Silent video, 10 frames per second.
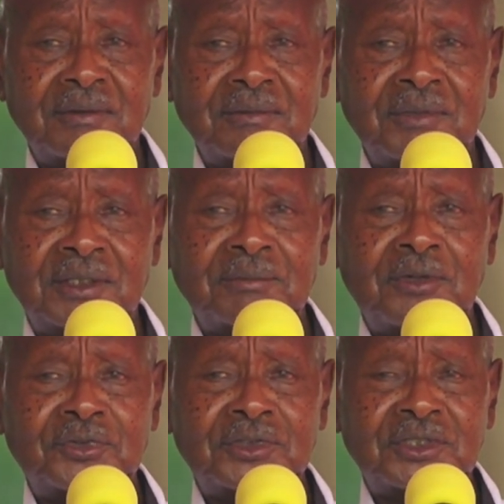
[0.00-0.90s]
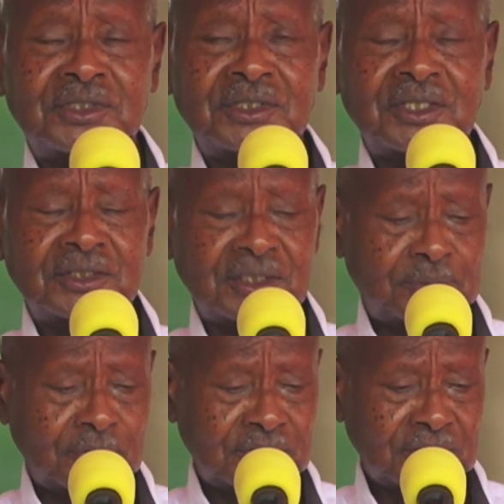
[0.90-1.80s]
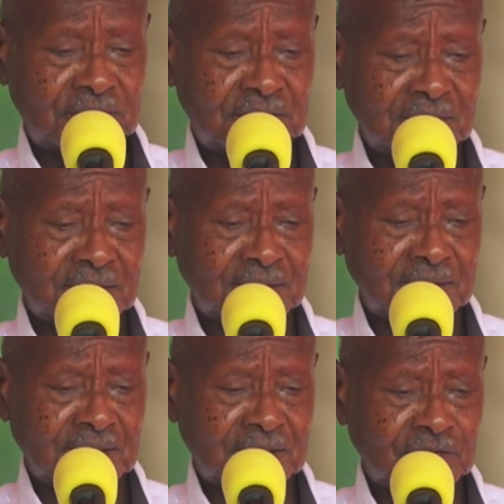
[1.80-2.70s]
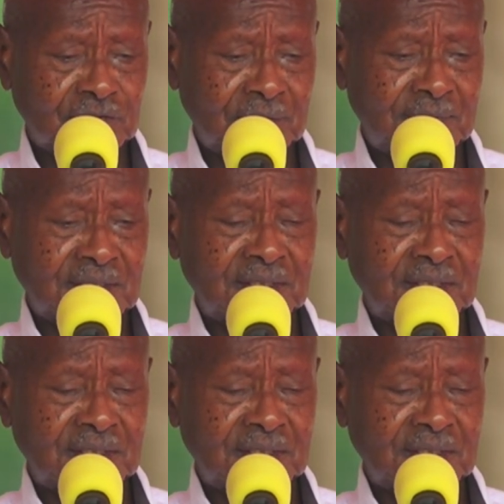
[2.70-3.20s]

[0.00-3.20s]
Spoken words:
Metamorphosis is a process that is normally